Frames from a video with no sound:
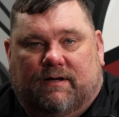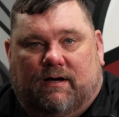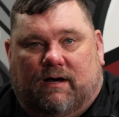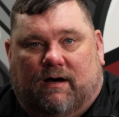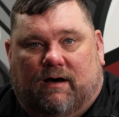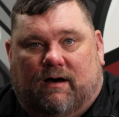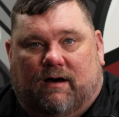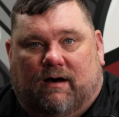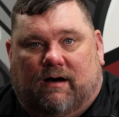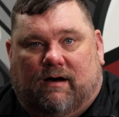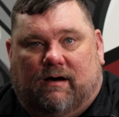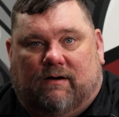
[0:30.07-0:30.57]

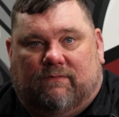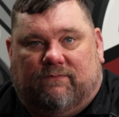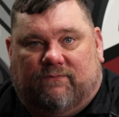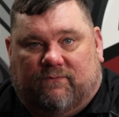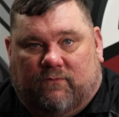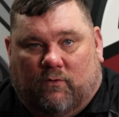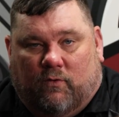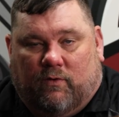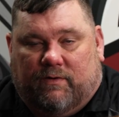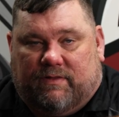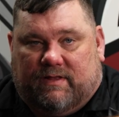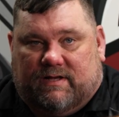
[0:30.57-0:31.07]

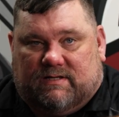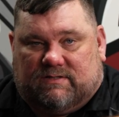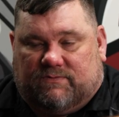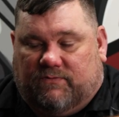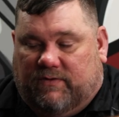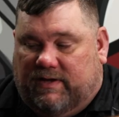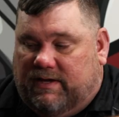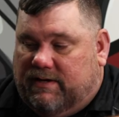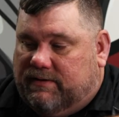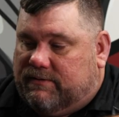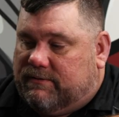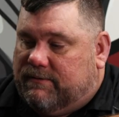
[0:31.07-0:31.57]
for this
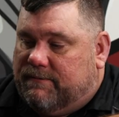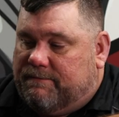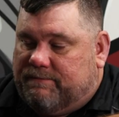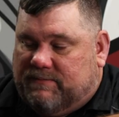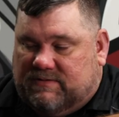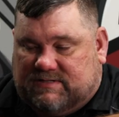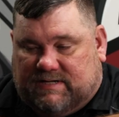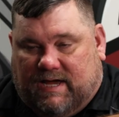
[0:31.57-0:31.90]
vehicle.